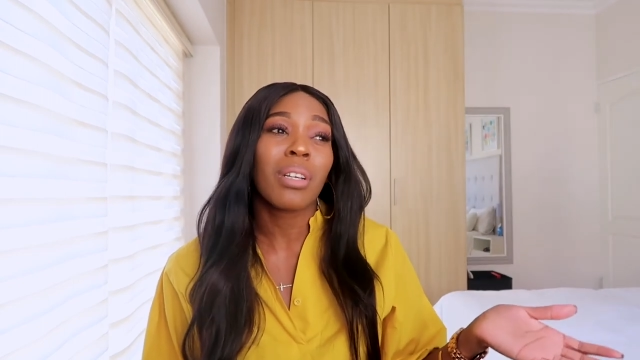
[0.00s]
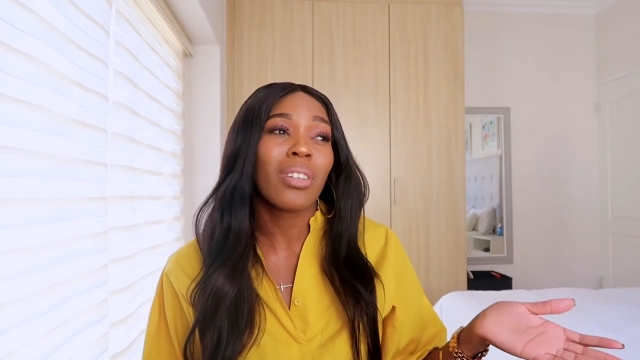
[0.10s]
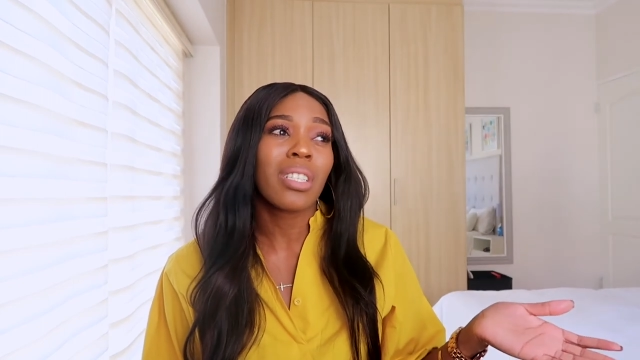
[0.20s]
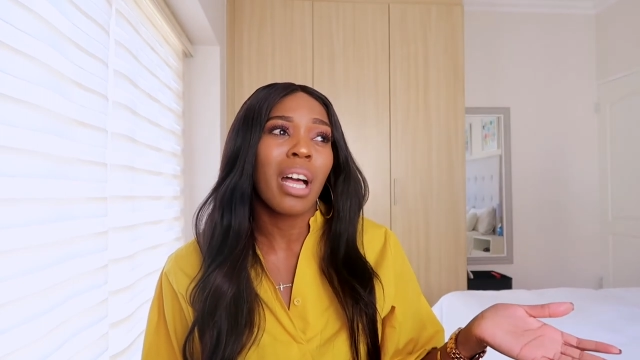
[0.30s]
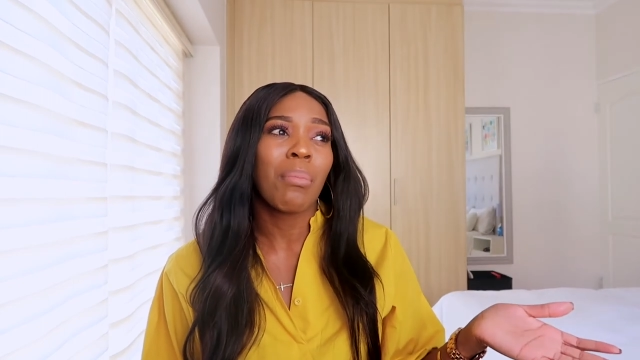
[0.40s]

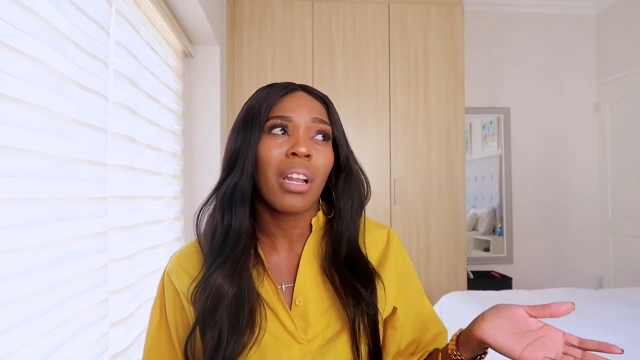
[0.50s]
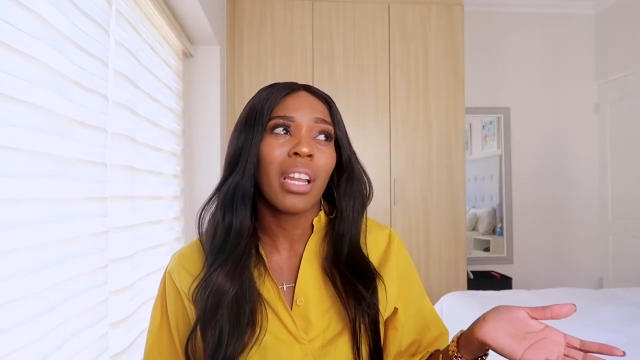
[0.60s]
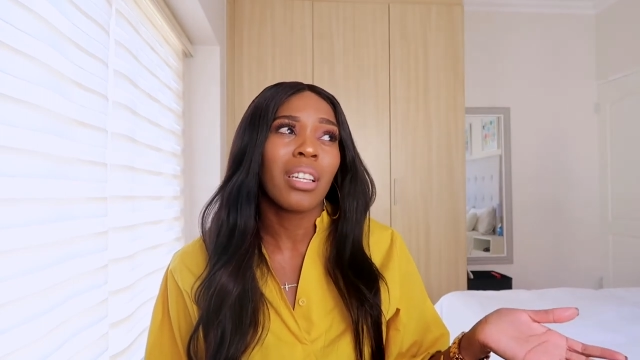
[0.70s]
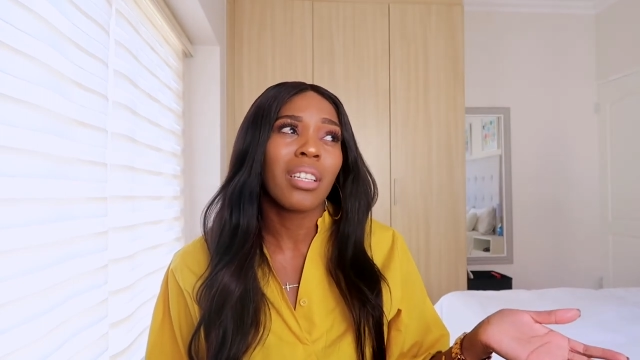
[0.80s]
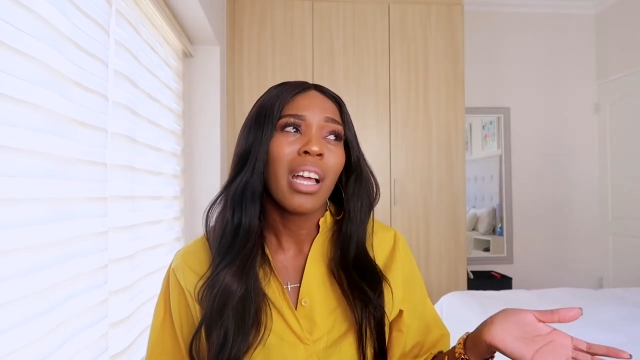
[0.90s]
because I'm
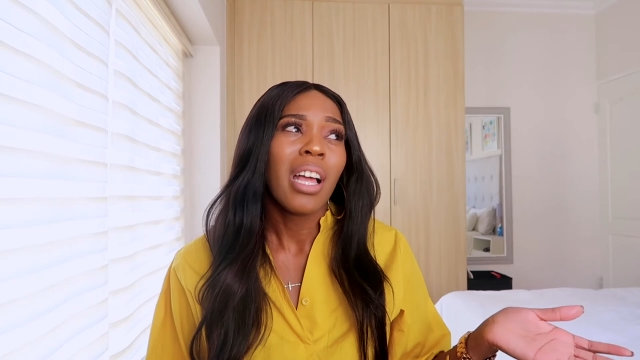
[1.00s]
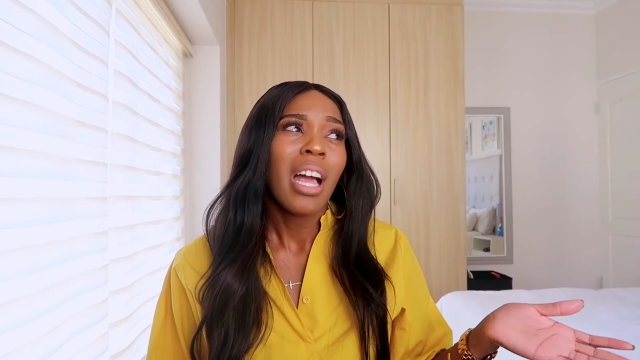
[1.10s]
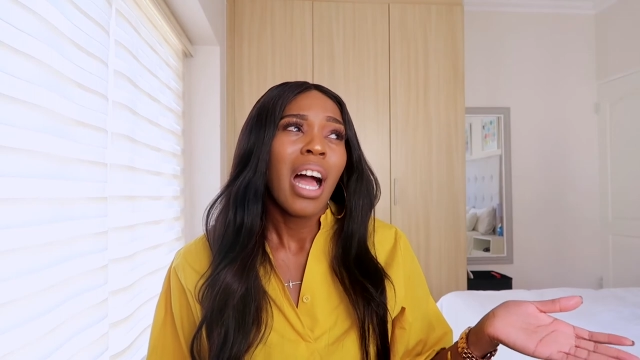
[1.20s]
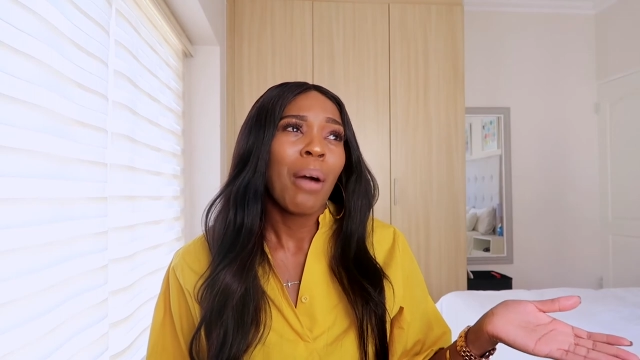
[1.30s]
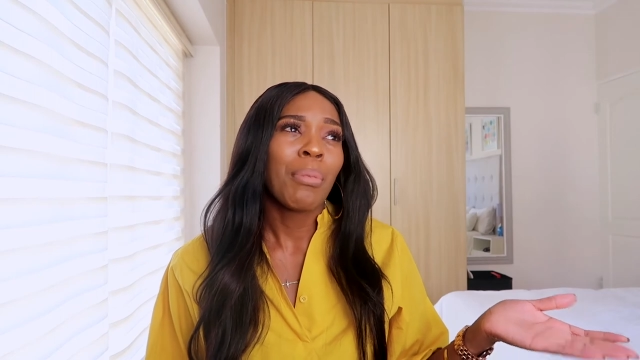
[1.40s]

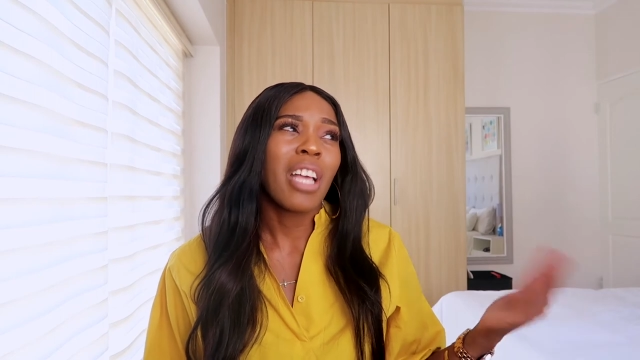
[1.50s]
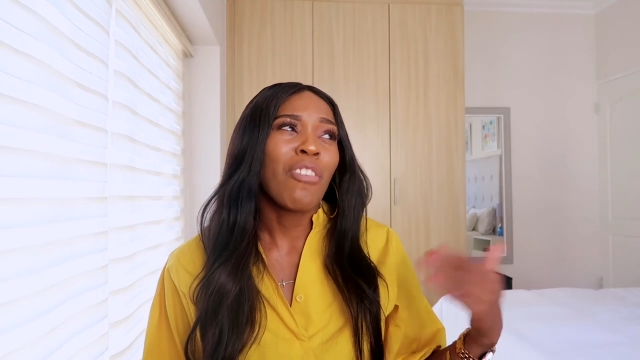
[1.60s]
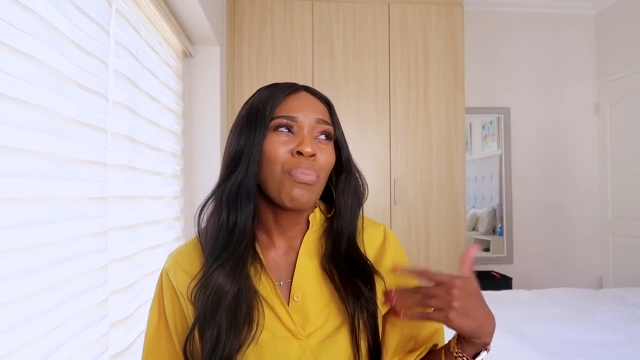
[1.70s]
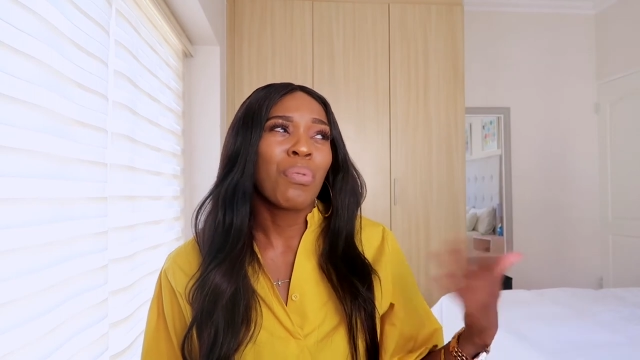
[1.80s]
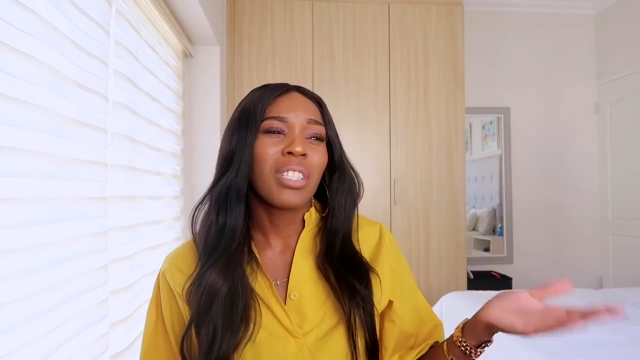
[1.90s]
a
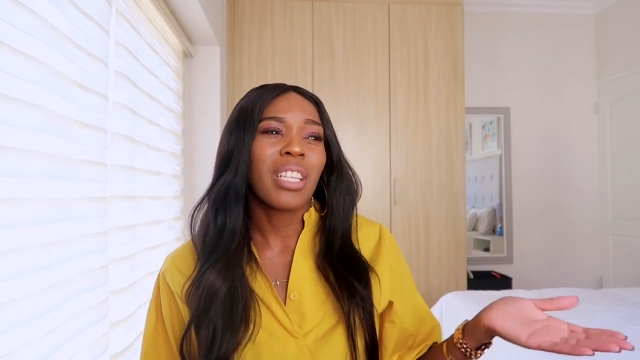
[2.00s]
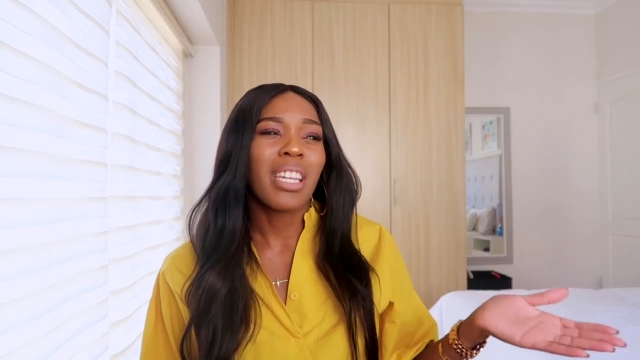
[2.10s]
type of person,